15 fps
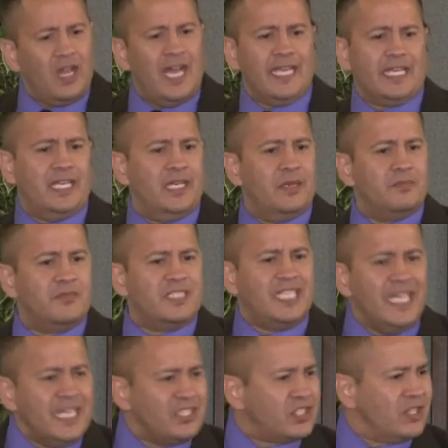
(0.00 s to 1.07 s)
like him,
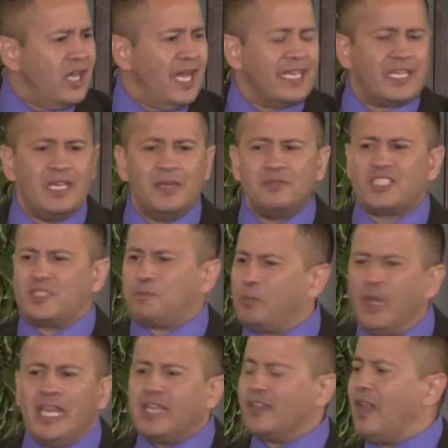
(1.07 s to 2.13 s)
teach like him,
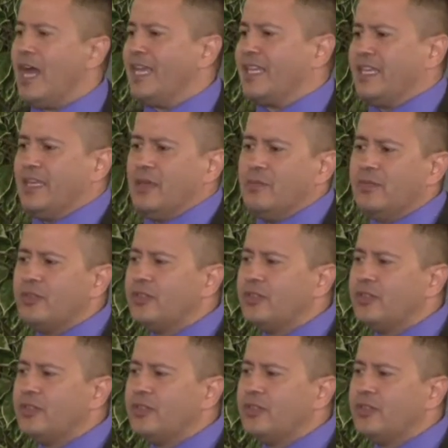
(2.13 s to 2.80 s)
speak like him.